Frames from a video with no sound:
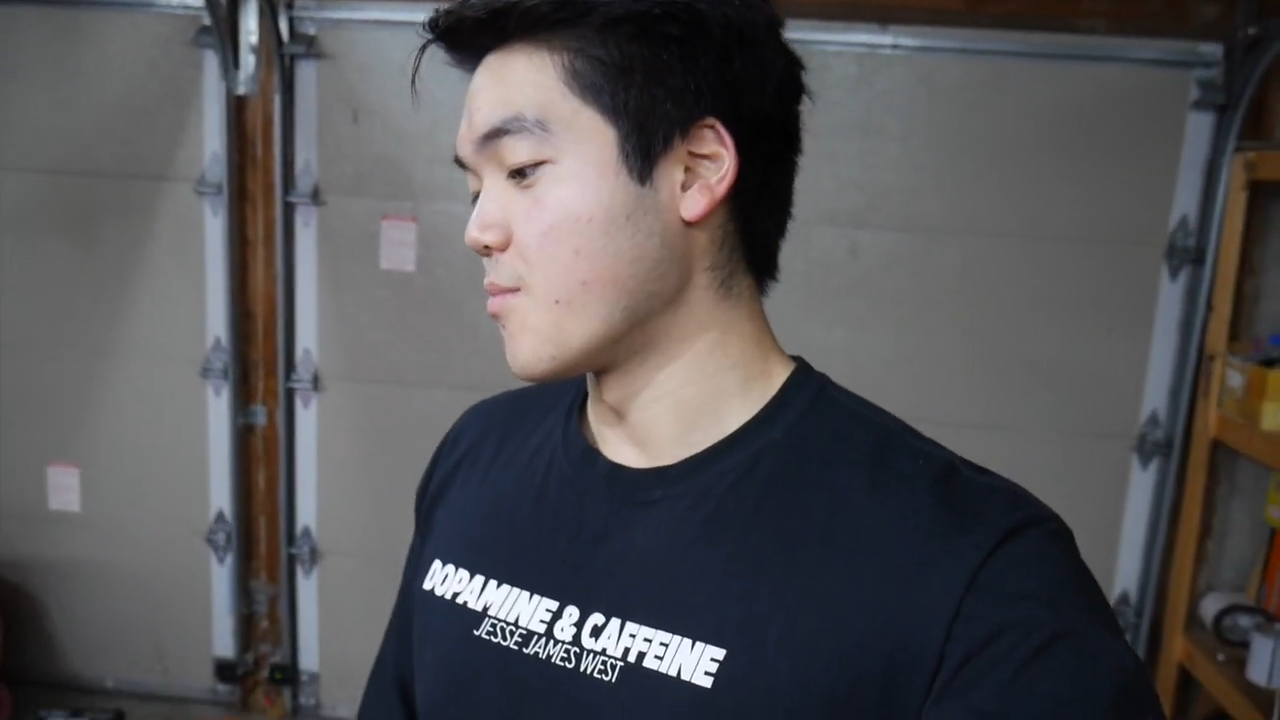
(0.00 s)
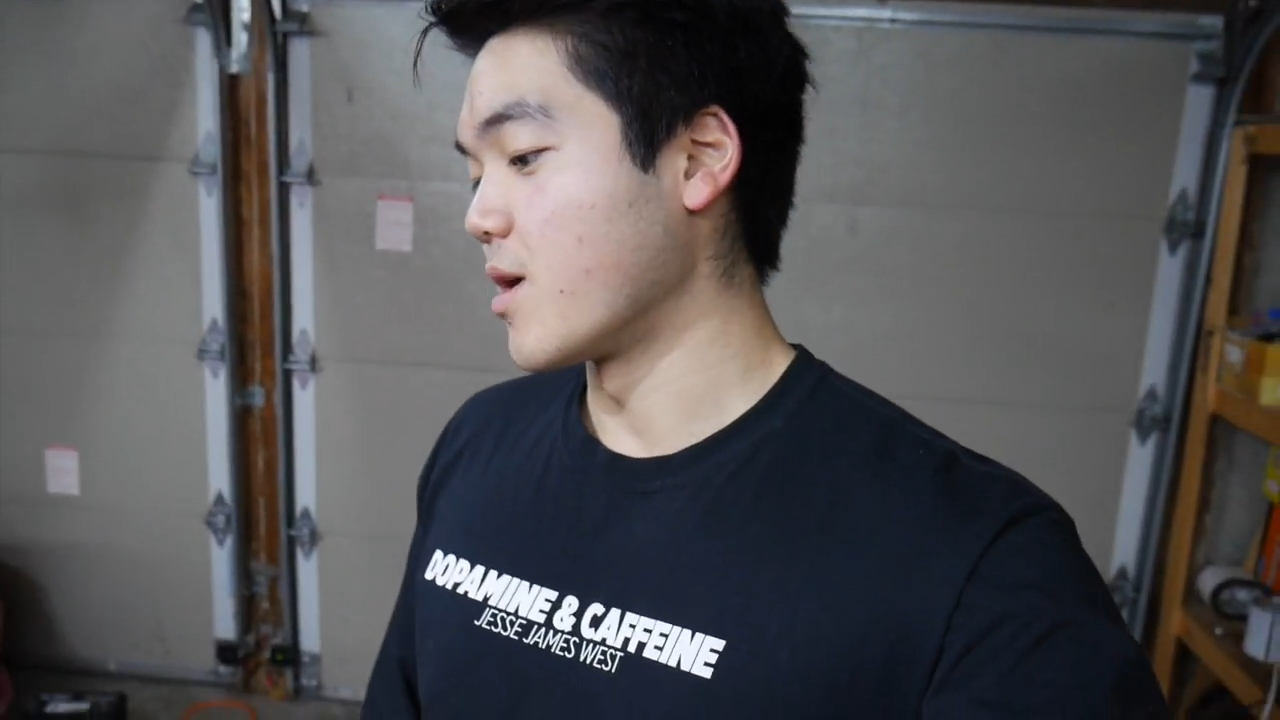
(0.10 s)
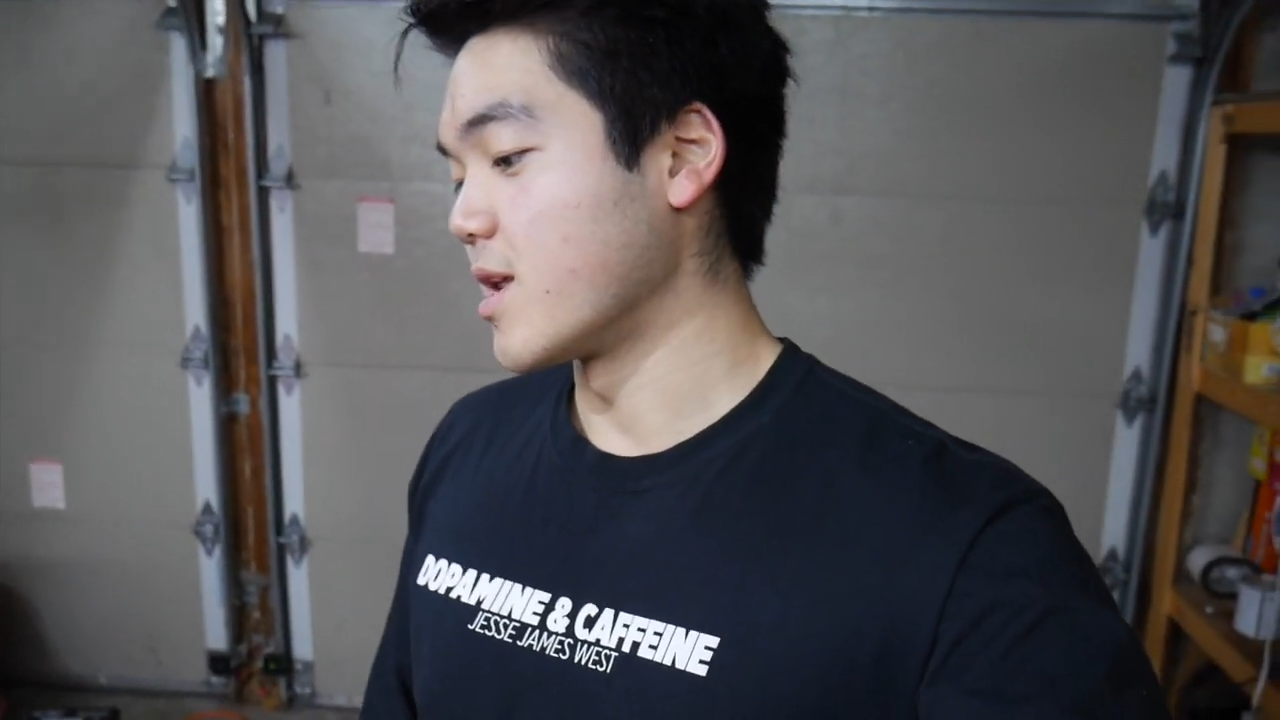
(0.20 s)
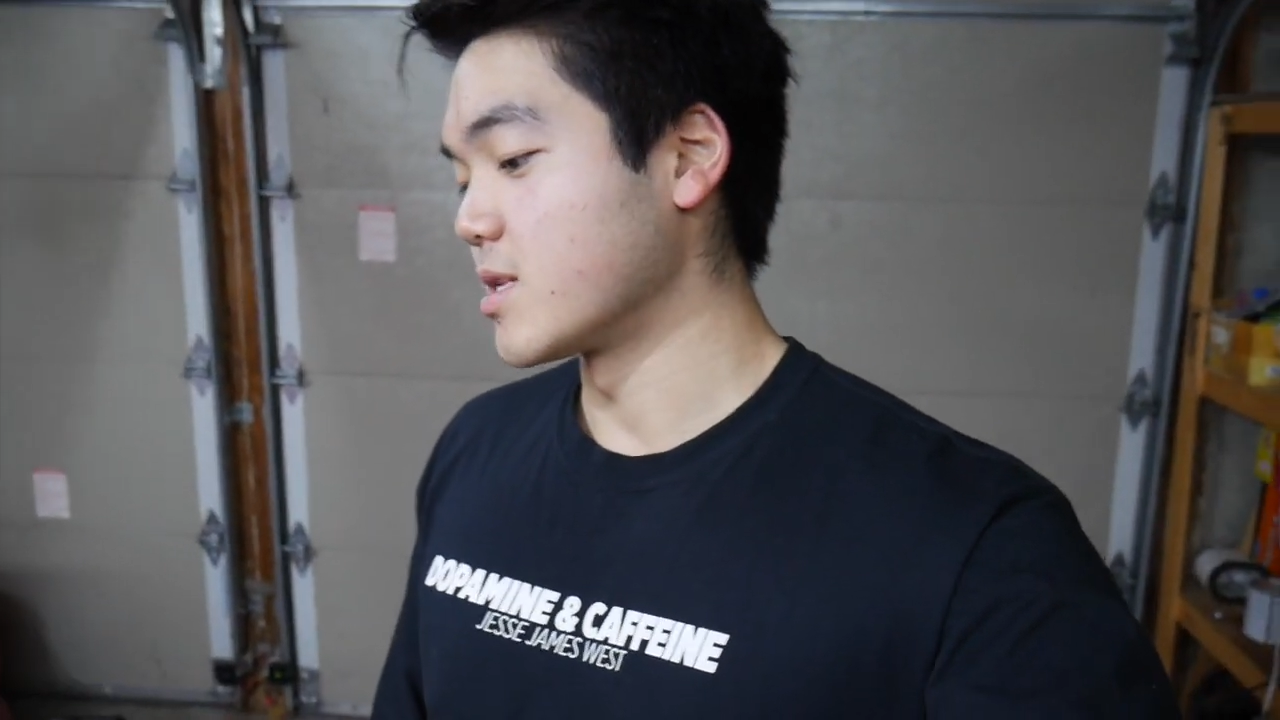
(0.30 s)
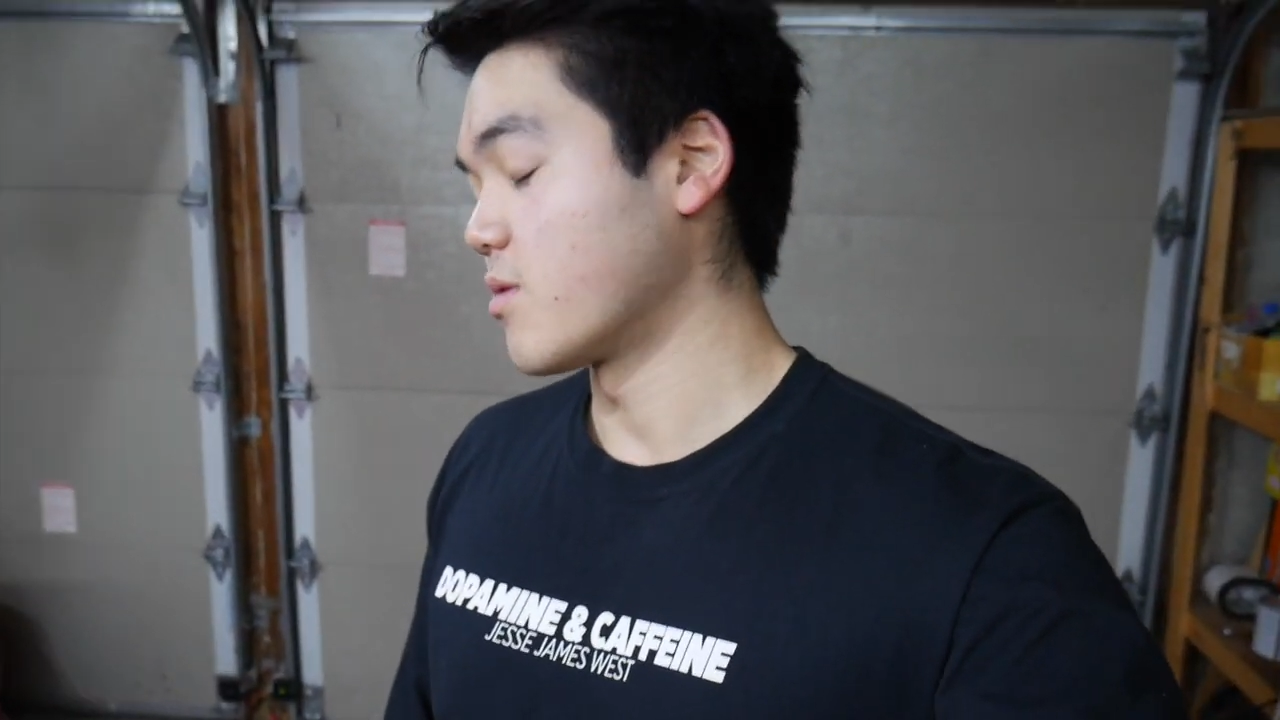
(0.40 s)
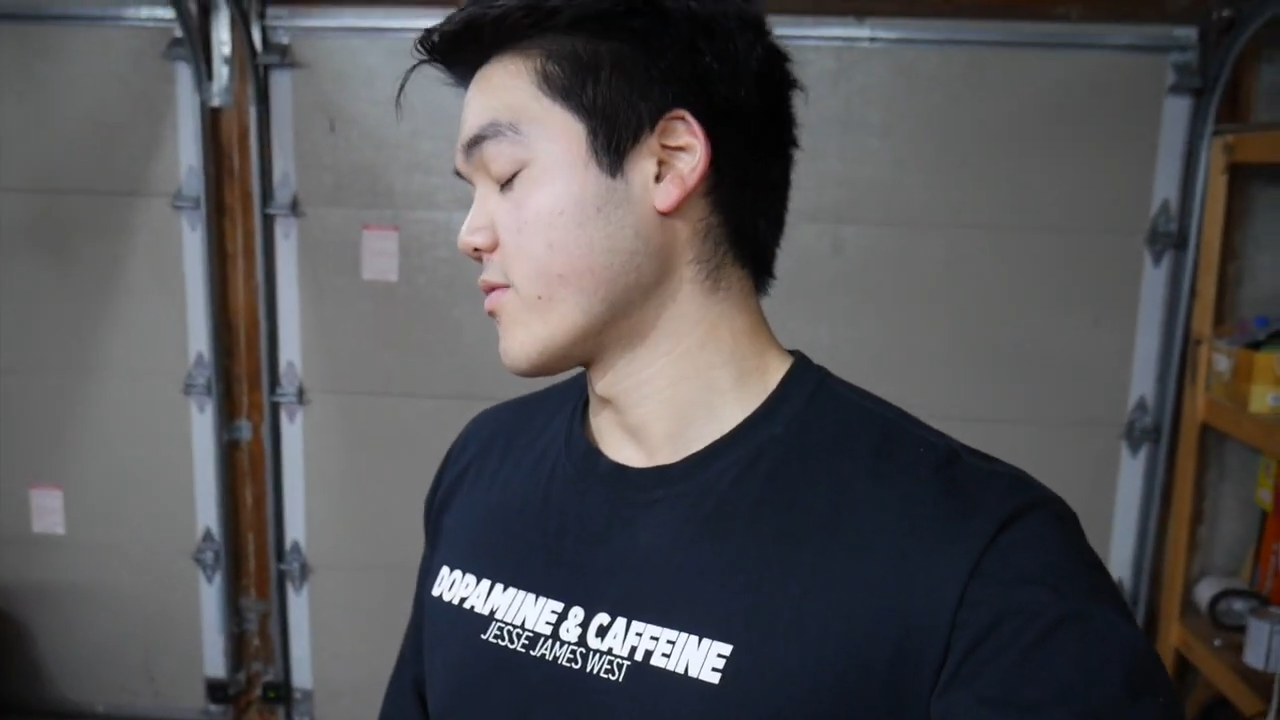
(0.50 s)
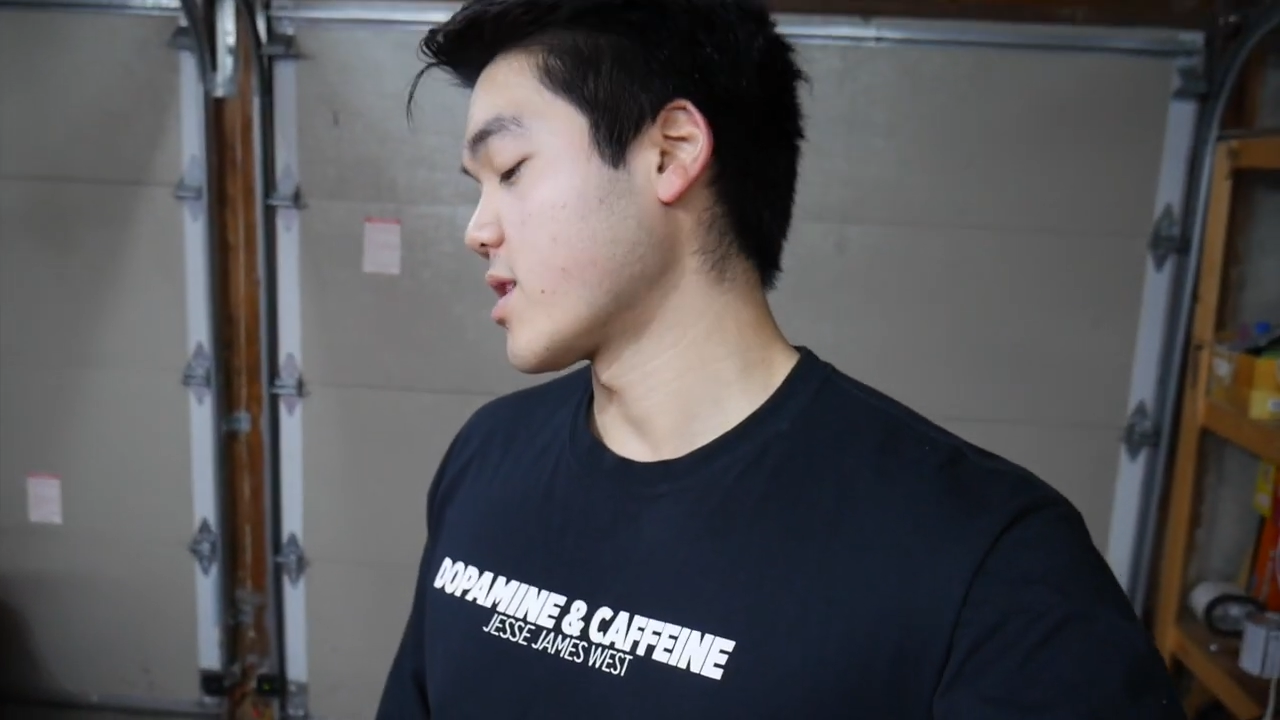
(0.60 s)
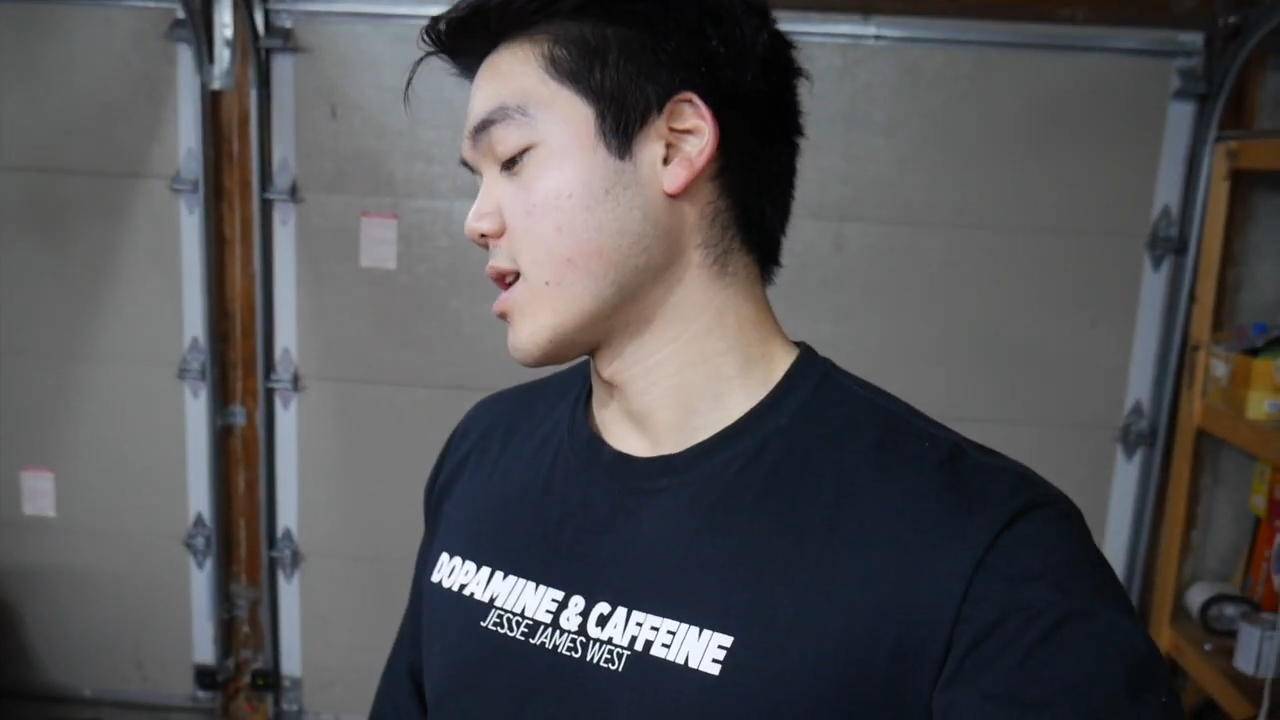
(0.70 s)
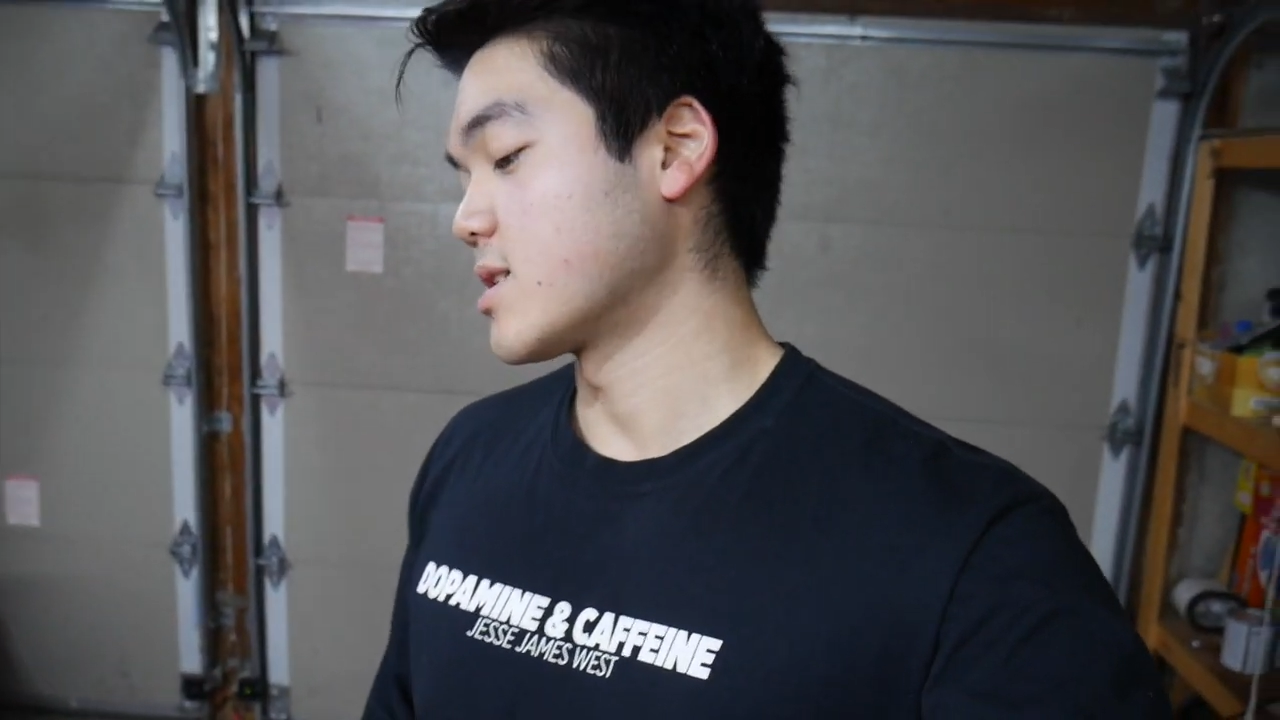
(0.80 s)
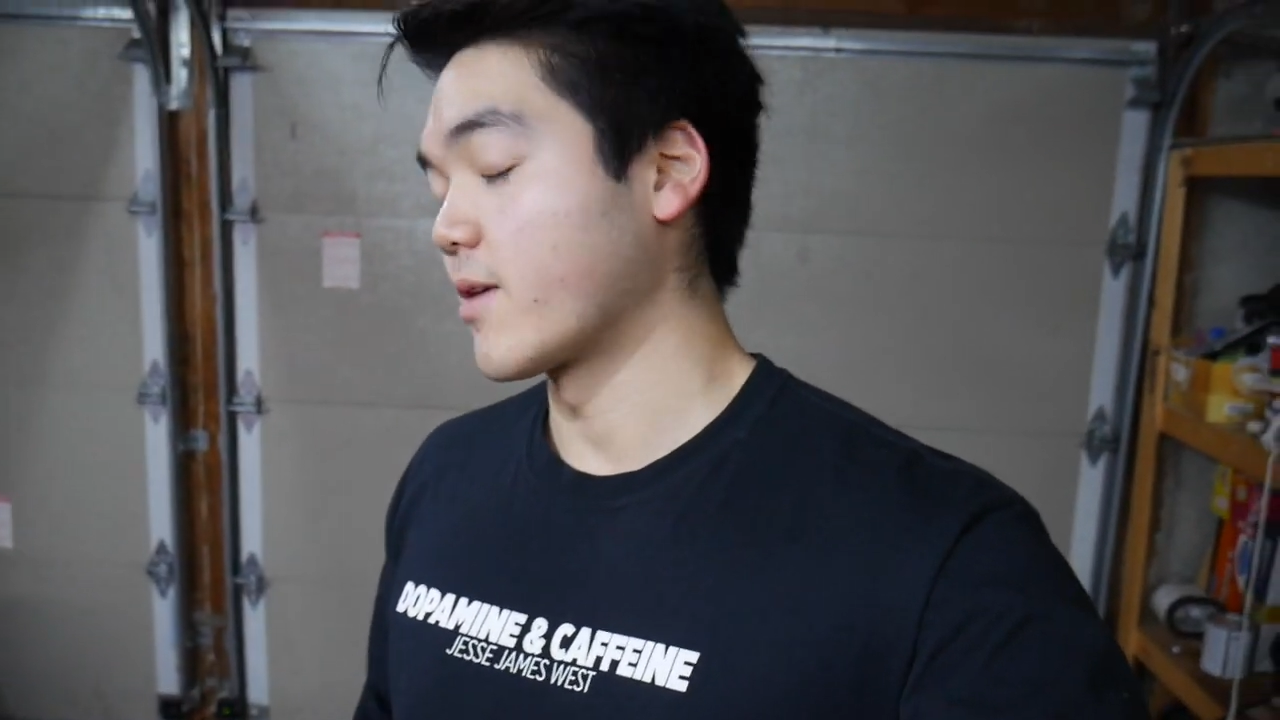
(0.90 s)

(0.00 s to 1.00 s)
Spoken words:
but it's one of the kits